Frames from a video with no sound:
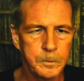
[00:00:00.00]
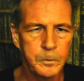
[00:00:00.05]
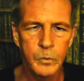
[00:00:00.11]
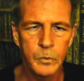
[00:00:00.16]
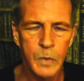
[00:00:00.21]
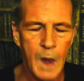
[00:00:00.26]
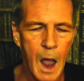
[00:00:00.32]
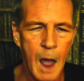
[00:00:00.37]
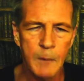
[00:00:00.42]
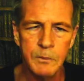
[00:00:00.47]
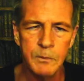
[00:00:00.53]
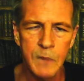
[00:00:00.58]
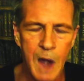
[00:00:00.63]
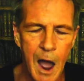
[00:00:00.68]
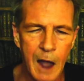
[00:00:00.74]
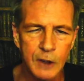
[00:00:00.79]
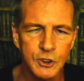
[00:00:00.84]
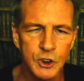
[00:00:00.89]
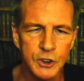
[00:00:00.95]

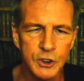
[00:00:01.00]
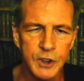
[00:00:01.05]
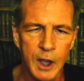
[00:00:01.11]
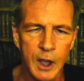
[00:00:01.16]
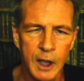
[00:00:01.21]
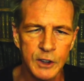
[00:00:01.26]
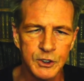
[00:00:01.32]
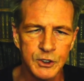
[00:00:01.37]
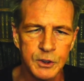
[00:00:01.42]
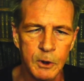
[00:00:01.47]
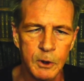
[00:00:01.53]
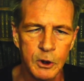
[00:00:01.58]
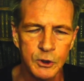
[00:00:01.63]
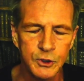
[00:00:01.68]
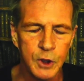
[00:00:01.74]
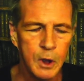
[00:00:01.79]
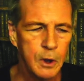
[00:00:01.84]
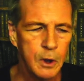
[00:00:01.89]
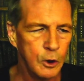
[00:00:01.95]
Obnoxious customers.
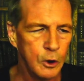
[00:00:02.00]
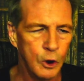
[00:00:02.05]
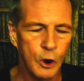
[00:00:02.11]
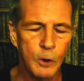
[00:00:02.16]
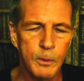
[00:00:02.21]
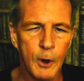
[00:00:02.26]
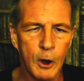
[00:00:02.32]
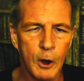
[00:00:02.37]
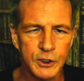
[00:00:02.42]
Uber